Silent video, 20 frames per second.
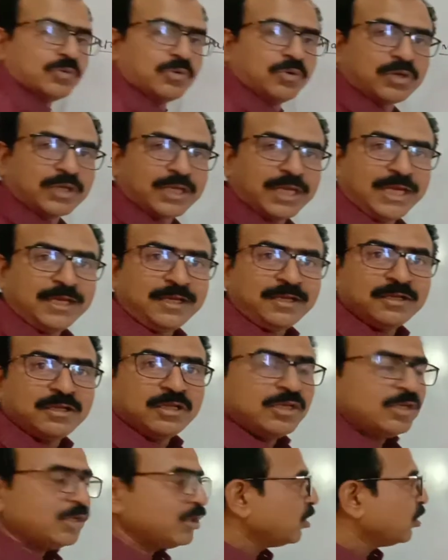Okay.
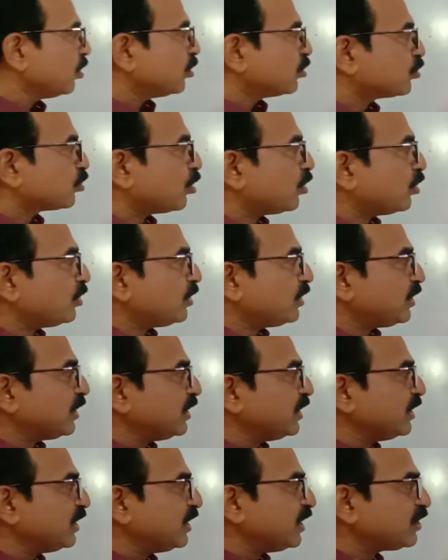So
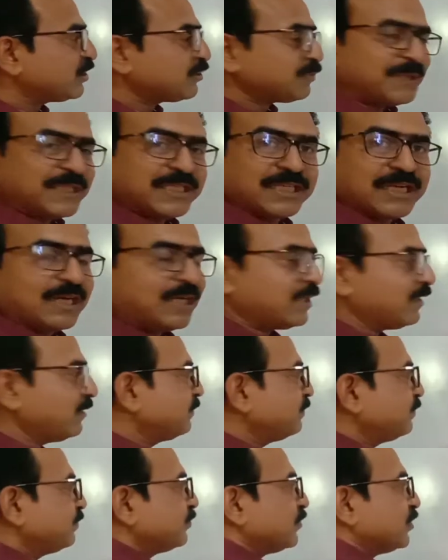in this
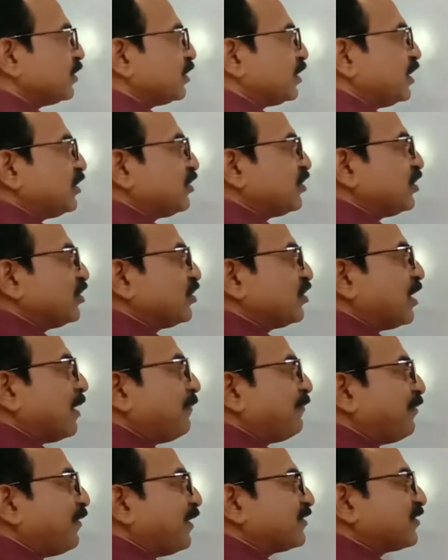figure, this is
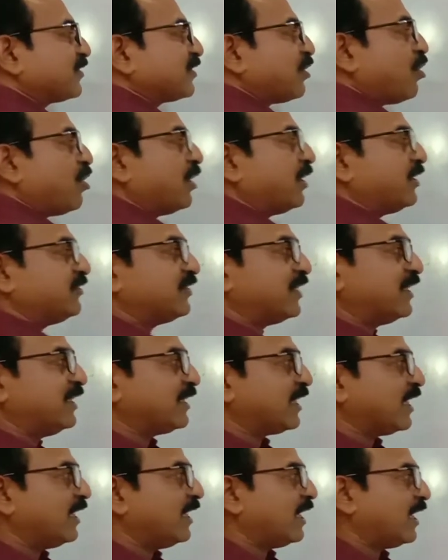the first
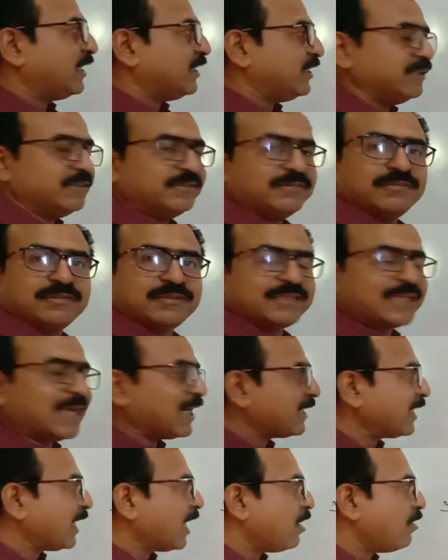horizontal line
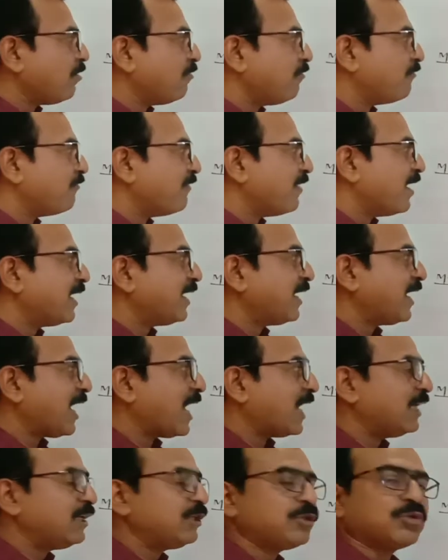that have 1
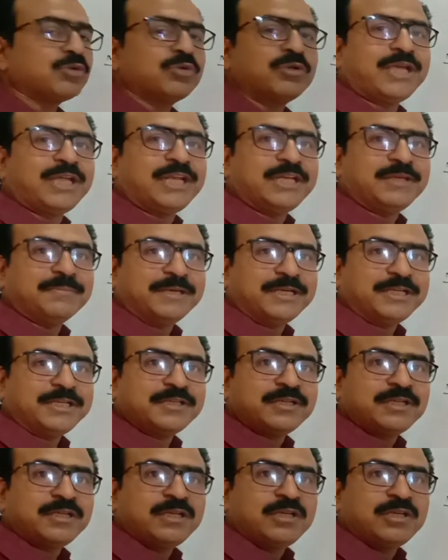and 2
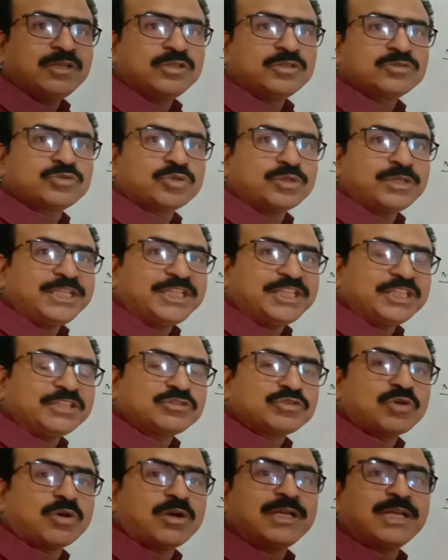element. So it
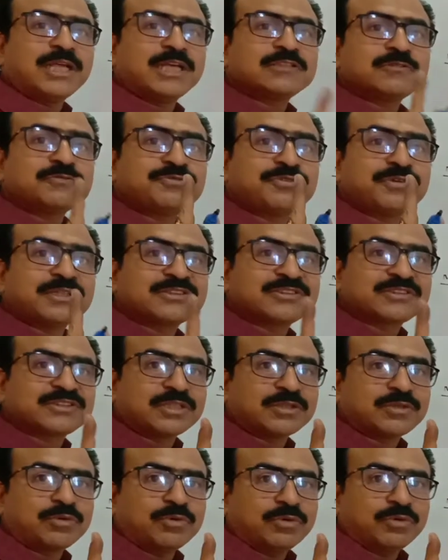is called as first
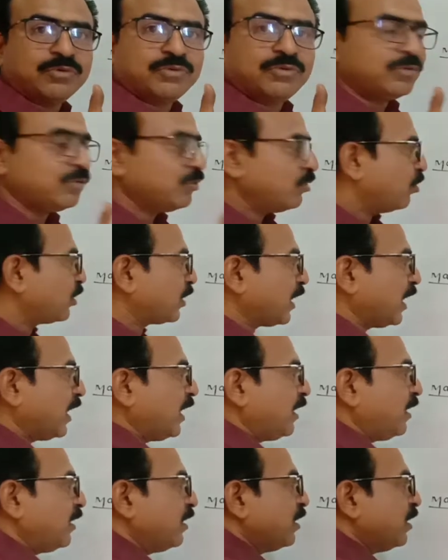row.
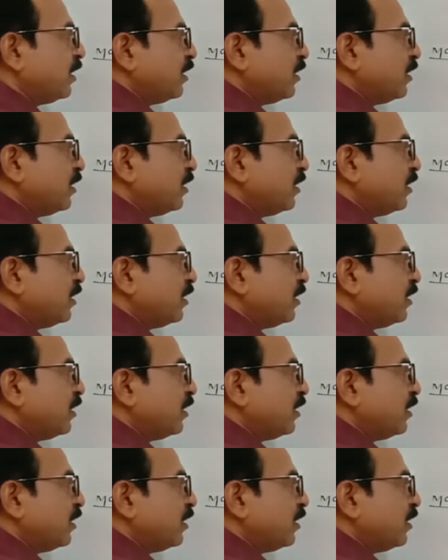Okay.